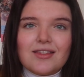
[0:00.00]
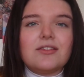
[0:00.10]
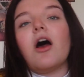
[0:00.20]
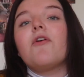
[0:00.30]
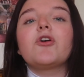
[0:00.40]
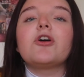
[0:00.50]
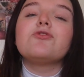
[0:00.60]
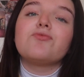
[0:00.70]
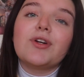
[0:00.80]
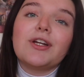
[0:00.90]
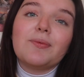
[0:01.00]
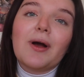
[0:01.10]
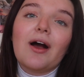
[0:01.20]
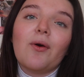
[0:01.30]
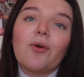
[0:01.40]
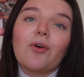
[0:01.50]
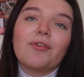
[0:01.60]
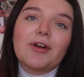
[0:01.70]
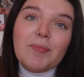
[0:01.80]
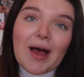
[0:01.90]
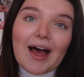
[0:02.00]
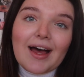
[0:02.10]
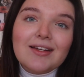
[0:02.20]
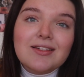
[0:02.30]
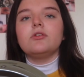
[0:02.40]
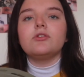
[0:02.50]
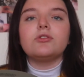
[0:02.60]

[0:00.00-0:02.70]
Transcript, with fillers: So this either goes really well or really bad.